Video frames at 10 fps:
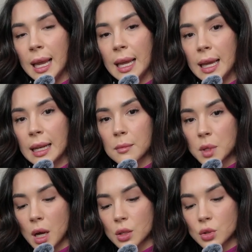and I'm
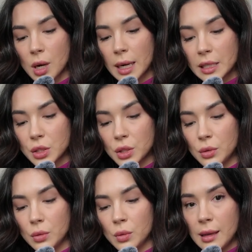not trying
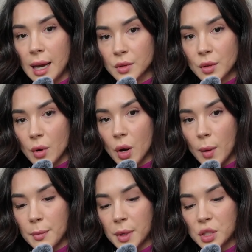to have to throw
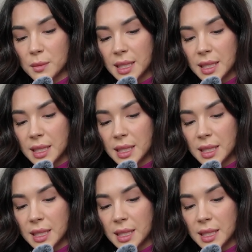away a bunch of my